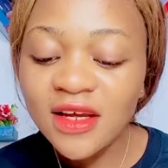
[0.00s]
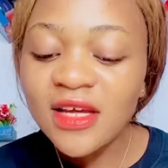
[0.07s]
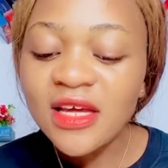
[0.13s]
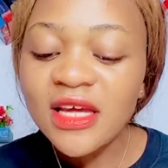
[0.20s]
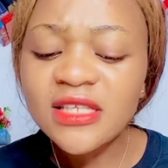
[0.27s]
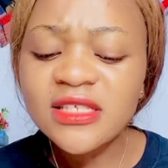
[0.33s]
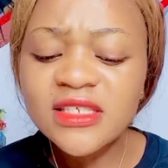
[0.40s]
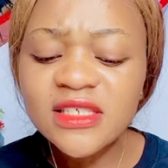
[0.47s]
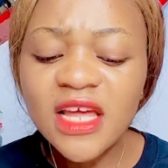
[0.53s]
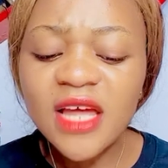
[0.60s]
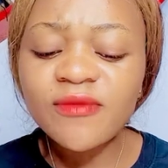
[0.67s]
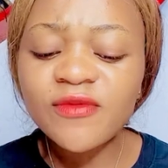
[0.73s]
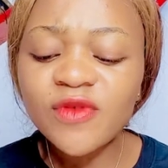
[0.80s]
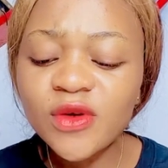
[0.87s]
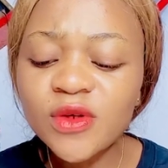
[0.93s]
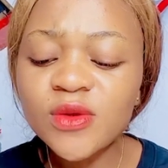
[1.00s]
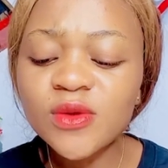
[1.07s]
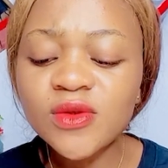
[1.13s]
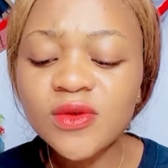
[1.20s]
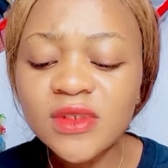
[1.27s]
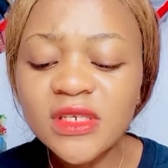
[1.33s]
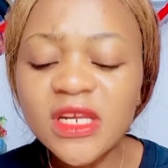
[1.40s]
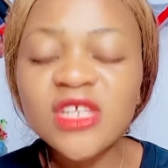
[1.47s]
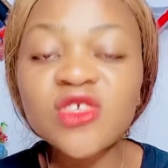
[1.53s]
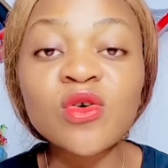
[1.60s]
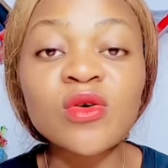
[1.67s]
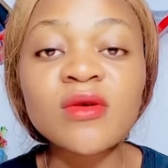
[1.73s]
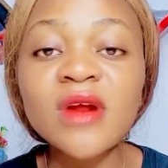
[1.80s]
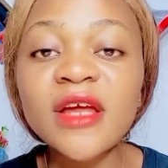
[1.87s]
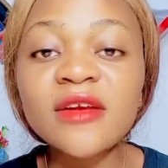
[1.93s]
It's time for you to take
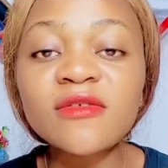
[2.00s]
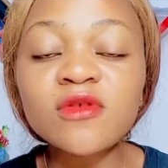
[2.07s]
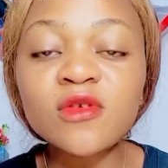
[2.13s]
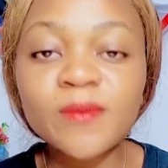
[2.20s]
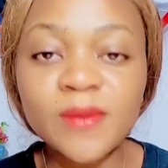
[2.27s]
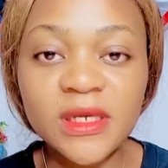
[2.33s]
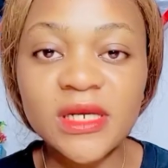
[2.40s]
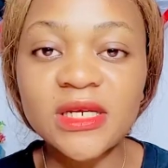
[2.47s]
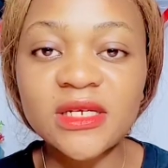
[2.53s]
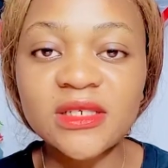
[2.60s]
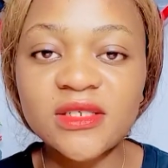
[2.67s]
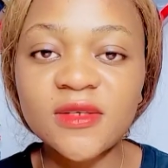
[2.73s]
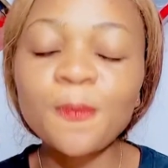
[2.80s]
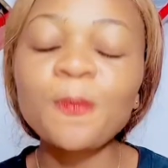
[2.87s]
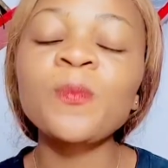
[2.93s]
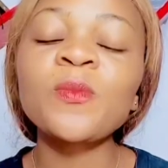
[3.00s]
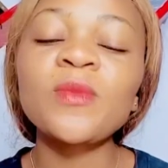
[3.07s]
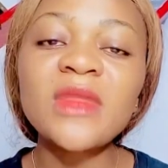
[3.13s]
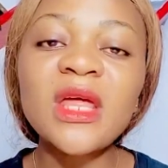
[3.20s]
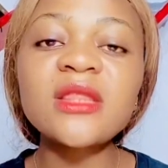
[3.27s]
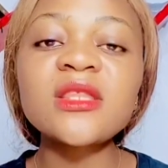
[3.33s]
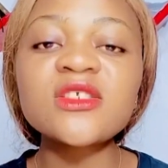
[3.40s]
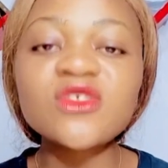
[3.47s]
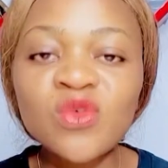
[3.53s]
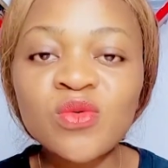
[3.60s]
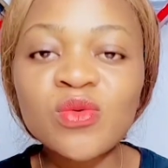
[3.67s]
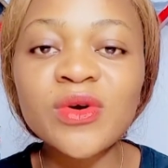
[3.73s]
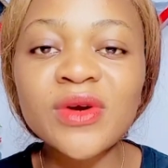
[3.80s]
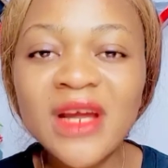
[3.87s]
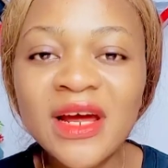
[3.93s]
your rightful place. That is the
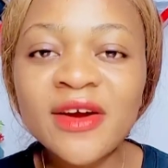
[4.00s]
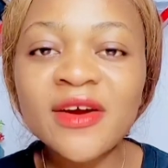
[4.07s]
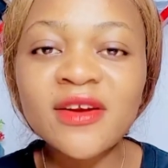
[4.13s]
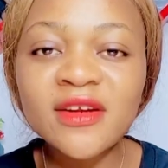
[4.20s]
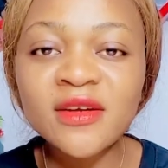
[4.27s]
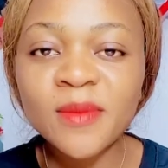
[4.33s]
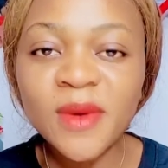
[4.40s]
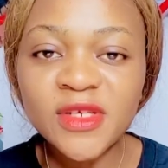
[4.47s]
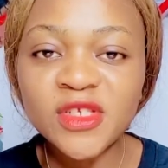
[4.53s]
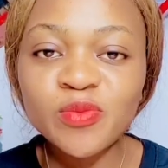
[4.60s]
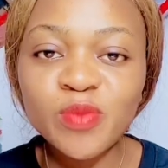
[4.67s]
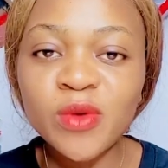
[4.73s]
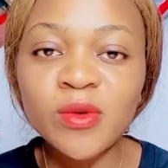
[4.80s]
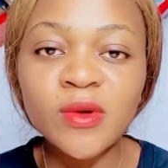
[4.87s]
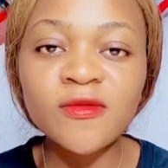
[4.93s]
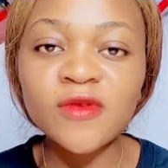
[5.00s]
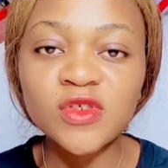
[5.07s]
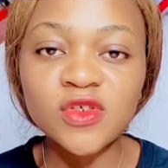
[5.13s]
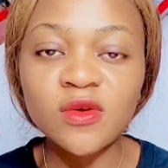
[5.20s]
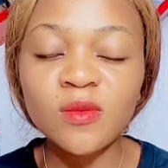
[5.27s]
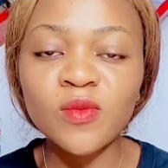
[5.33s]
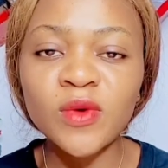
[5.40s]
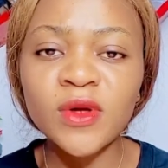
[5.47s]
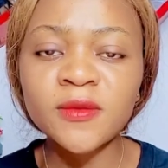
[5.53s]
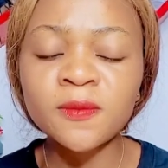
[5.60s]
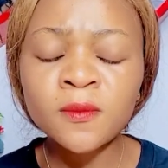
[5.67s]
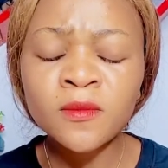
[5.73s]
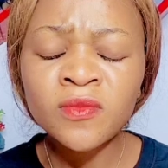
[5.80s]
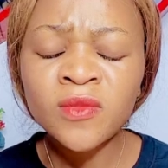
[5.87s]
word I heard in my spirit for someone.